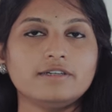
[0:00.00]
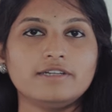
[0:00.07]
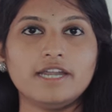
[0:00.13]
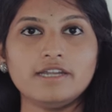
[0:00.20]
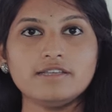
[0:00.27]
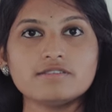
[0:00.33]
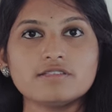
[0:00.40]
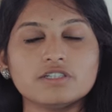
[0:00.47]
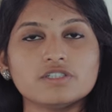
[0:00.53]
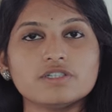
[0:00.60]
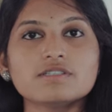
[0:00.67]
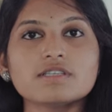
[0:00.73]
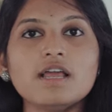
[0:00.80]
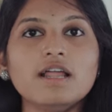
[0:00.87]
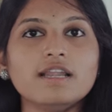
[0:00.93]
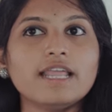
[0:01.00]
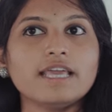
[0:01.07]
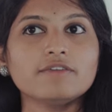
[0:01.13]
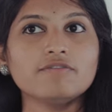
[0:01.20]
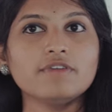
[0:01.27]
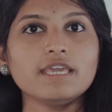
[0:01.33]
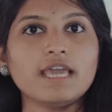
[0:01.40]
training sessions.
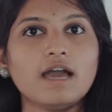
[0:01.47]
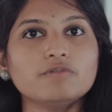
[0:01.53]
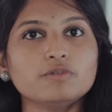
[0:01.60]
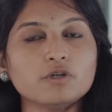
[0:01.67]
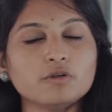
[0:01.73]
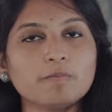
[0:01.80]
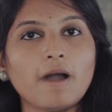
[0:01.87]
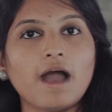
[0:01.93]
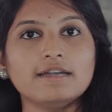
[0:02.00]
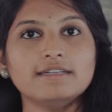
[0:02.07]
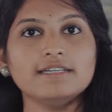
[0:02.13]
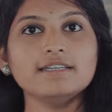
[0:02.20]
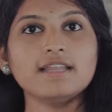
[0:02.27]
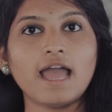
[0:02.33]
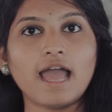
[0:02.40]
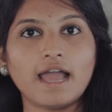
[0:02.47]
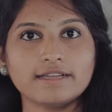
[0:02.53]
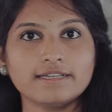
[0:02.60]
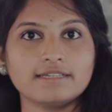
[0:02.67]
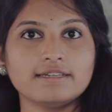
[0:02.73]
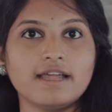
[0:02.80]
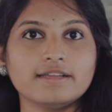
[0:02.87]
Like we have took part in
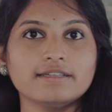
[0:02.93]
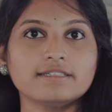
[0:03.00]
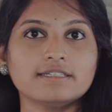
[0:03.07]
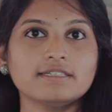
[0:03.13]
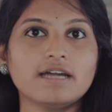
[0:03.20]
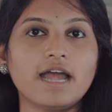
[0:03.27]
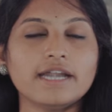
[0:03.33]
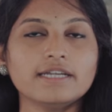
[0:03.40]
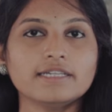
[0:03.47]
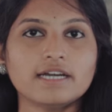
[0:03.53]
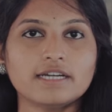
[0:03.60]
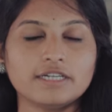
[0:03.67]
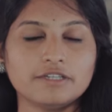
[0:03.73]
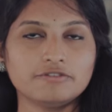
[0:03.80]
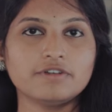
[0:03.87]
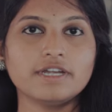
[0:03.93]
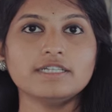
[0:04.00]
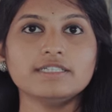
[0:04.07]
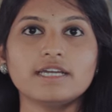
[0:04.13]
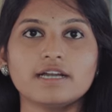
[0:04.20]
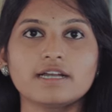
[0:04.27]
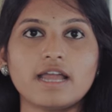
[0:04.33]
hacker ranker and
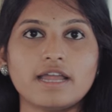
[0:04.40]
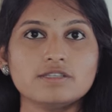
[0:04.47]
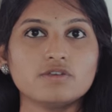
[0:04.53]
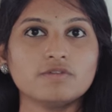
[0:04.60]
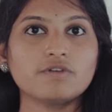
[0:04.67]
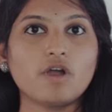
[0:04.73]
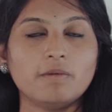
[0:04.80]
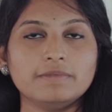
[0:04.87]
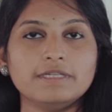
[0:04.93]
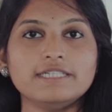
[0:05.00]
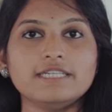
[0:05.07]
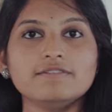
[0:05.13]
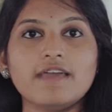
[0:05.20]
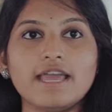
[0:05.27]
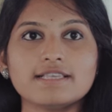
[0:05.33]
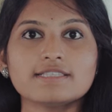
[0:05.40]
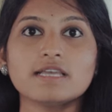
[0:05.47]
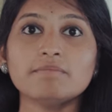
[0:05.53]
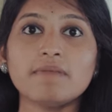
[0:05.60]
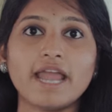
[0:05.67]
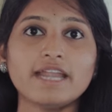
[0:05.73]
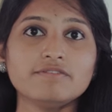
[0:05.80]
different kinds of competitive
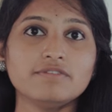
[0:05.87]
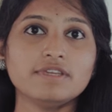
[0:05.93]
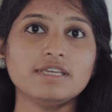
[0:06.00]
exam, and